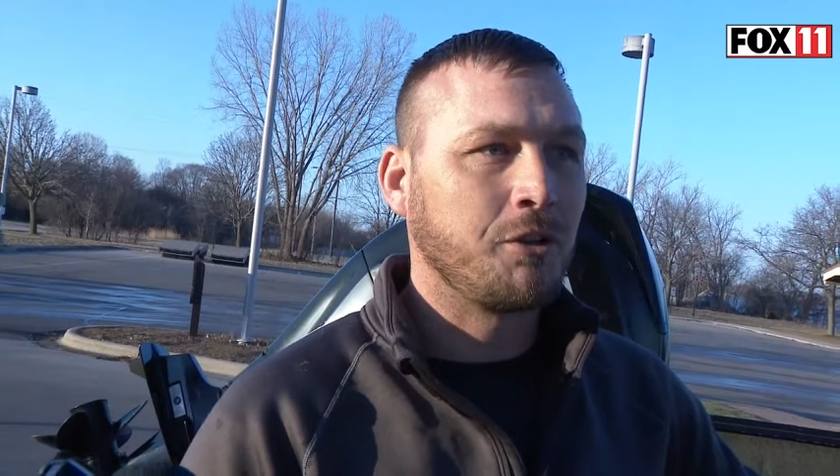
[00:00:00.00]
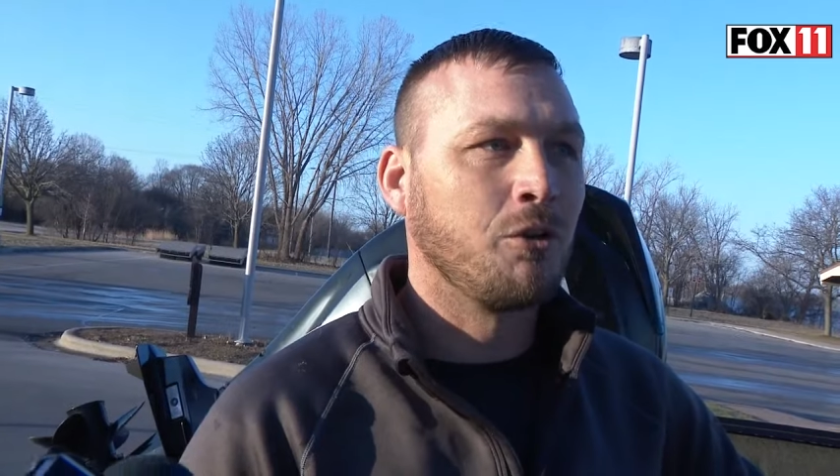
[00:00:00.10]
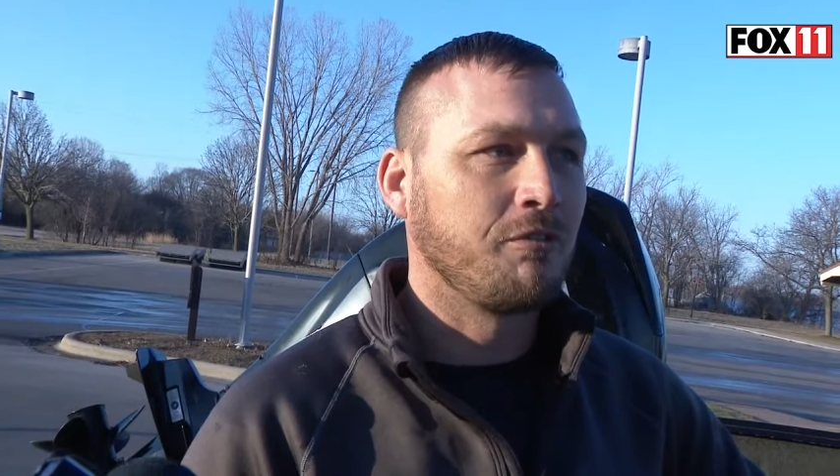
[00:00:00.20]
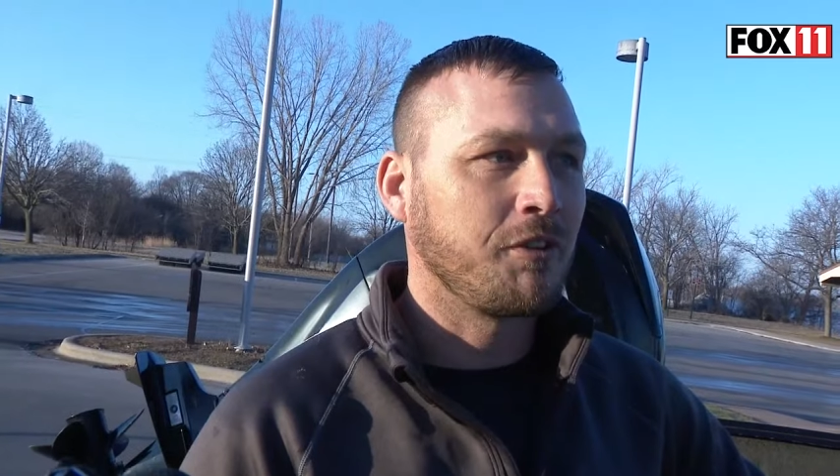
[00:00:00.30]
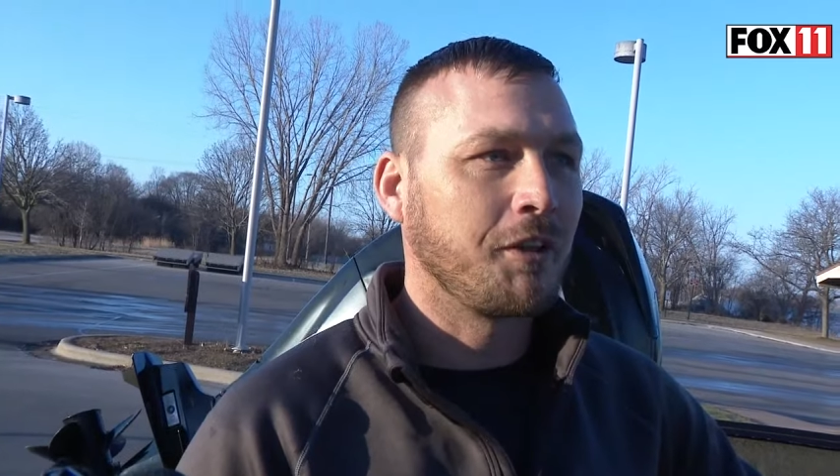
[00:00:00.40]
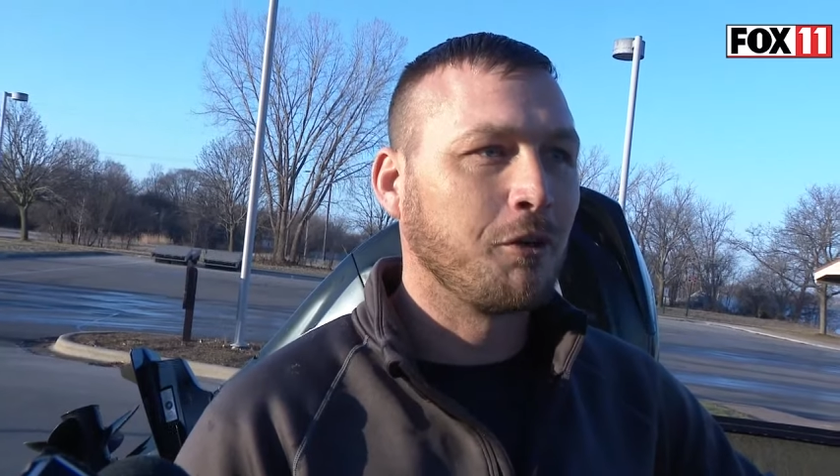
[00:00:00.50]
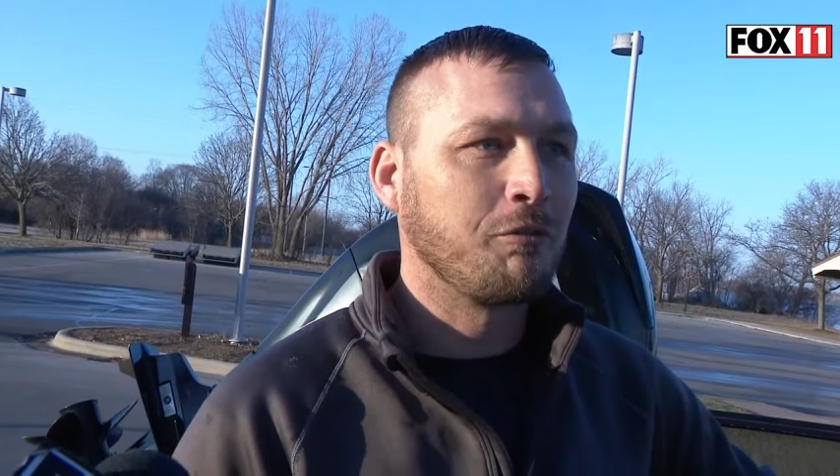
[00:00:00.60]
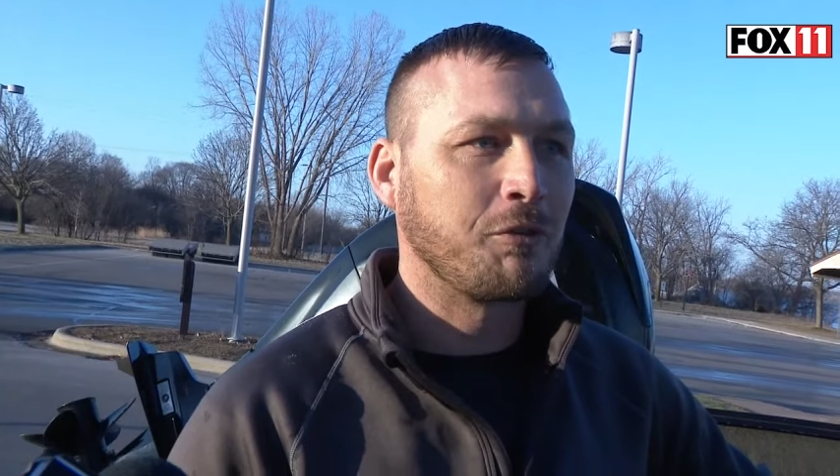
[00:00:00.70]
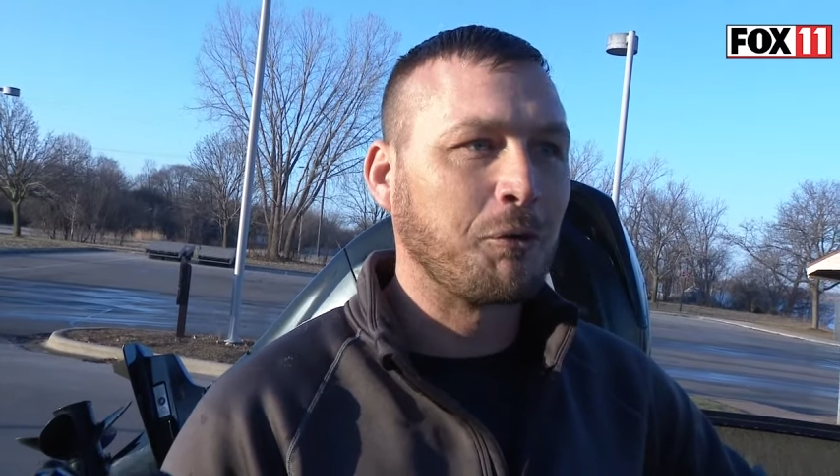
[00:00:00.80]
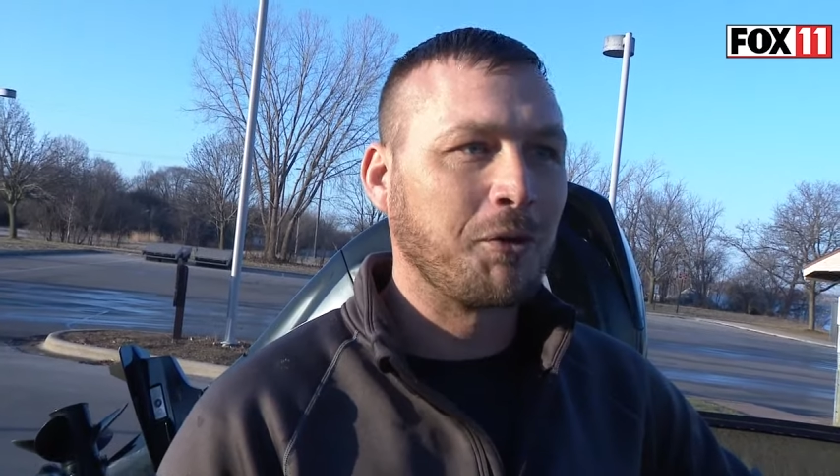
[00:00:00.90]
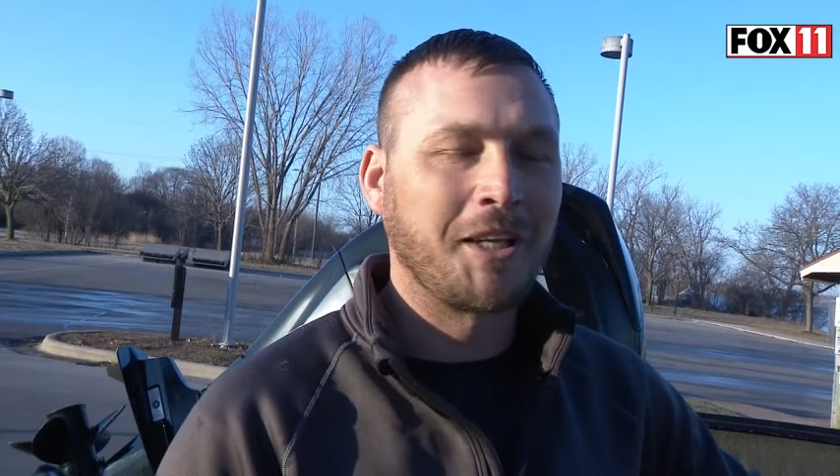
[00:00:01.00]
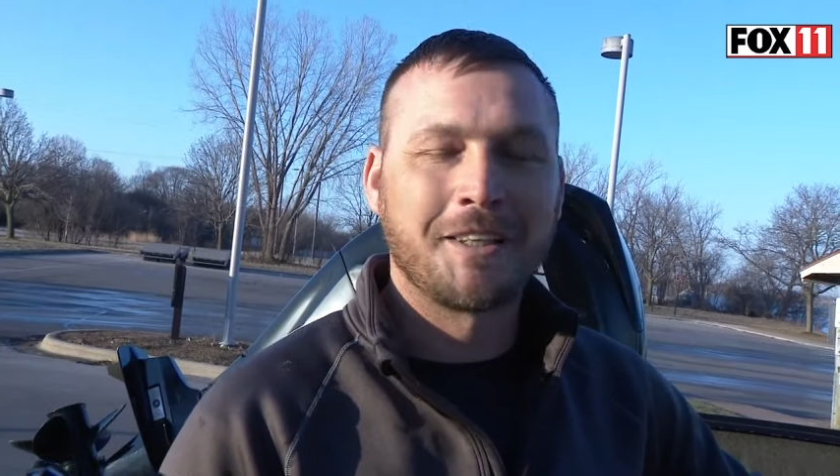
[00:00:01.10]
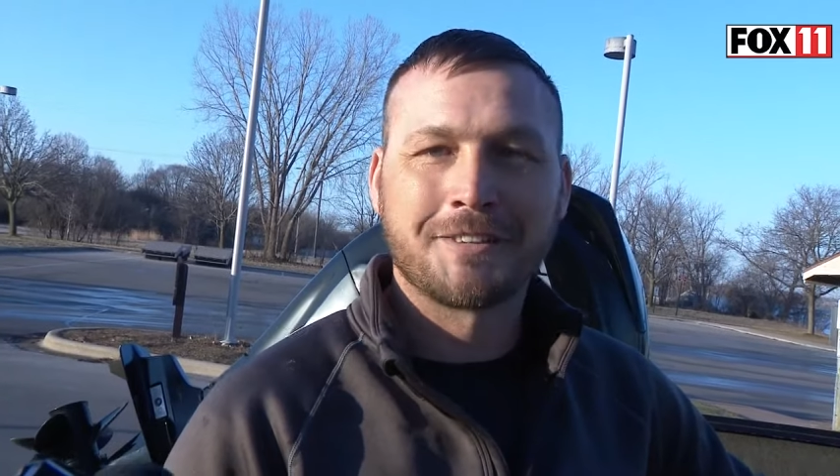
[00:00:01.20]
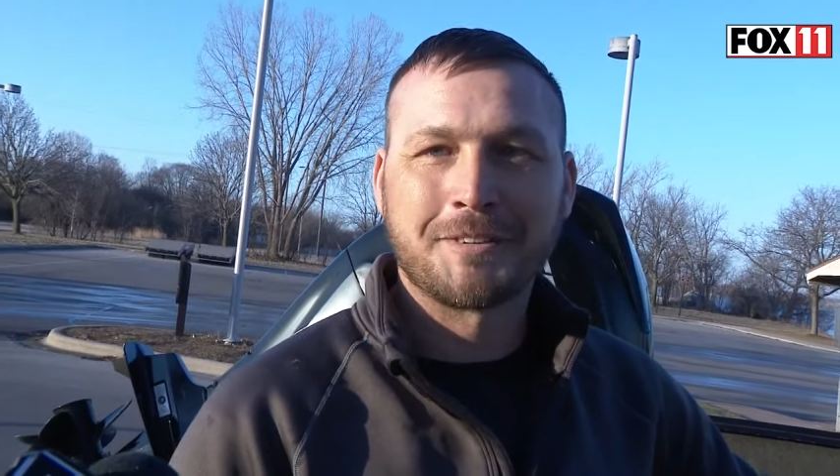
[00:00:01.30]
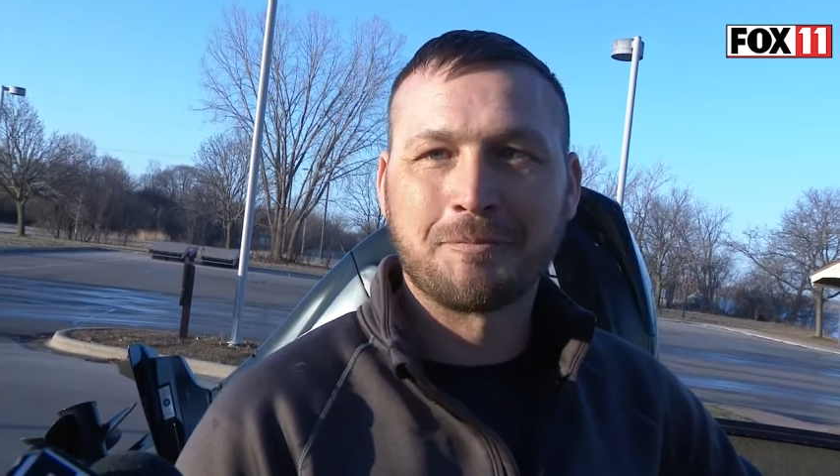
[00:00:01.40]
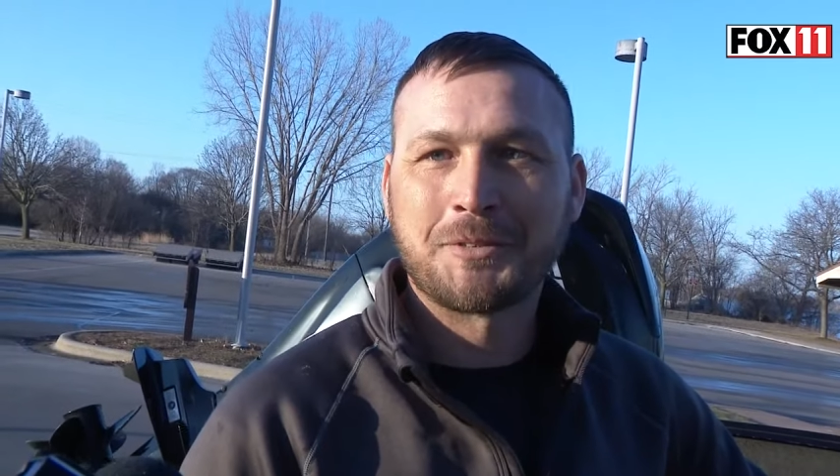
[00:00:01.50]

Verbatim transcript: You know, hopefully hopefully we land some,